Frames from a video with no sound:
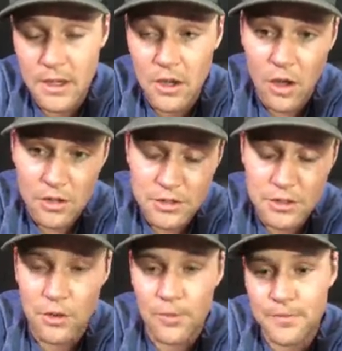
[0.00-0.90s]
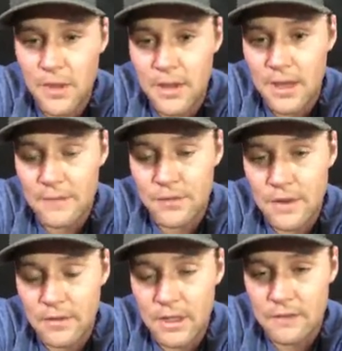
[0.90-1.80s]
Also, if you have a
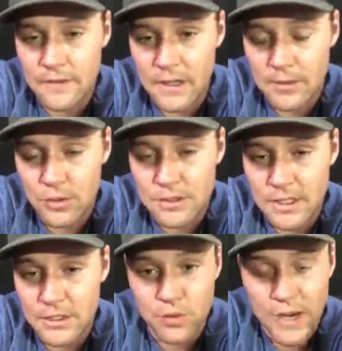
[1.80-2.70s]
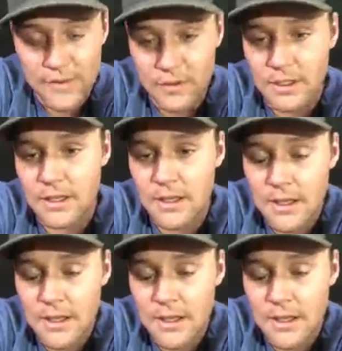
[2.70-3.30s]
lot of variables like traveling,